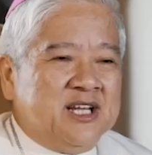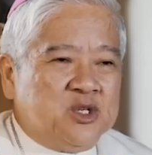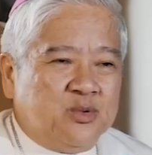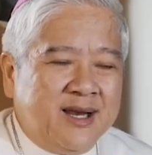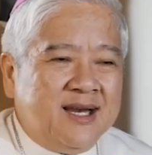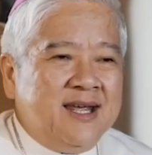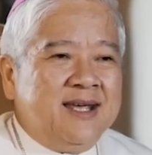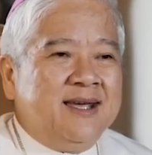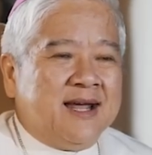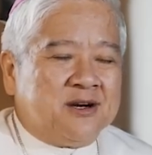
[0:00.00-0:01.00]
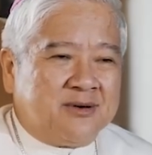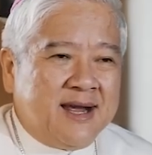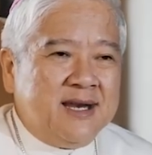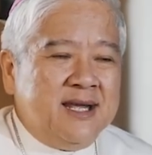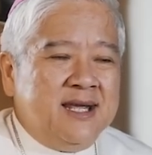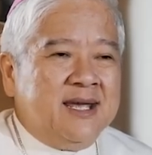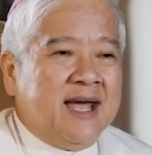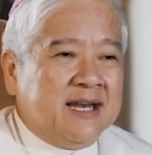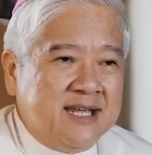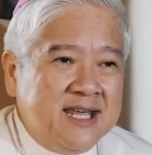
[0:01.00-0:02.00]
is willing and ready
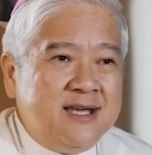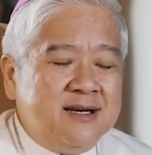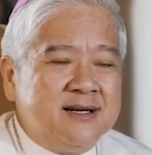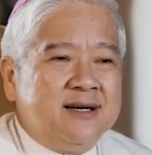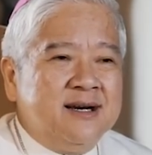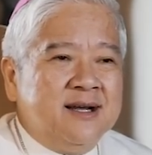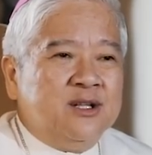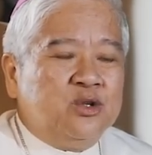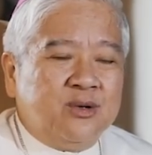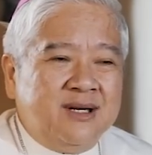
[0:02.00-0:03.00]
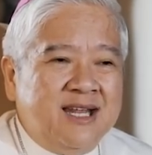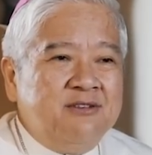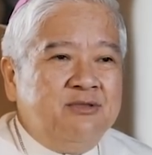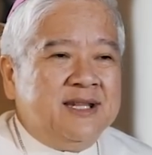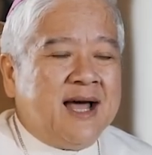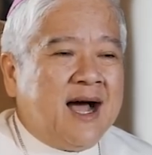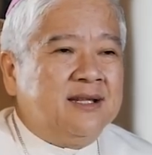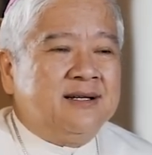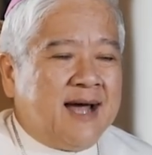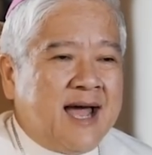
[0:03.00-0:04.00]
and eager to live with
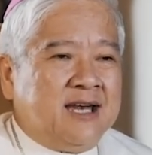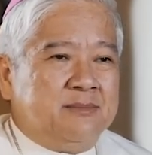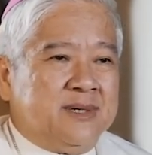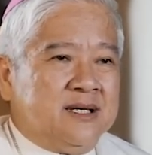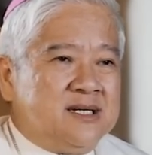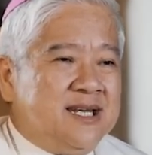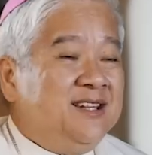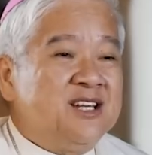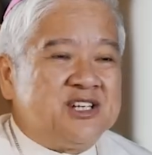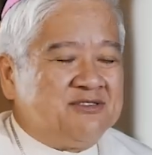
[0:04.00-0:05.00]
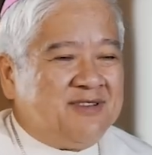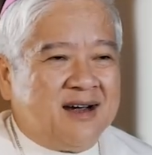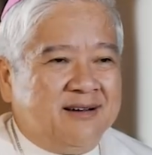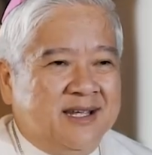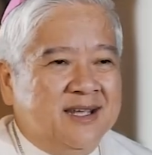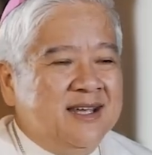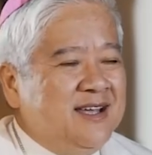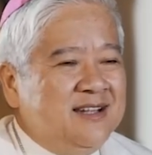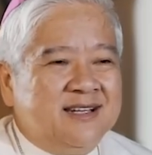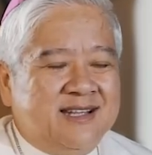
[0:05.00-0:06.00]
other animals in the safari,
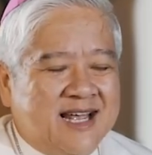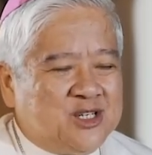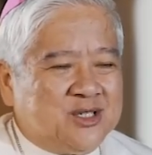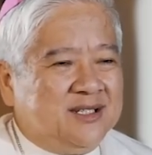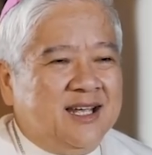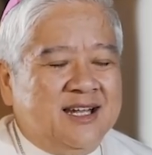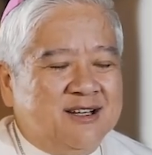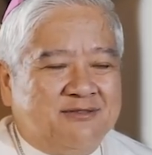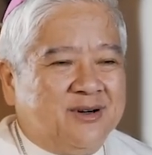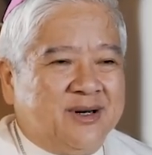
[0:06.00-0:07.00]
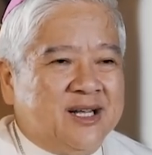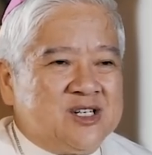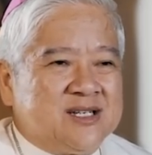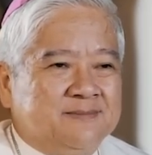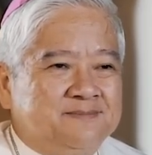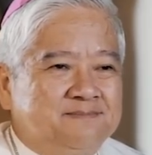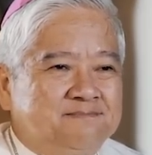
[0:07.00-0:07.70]
in the desert, in the forest.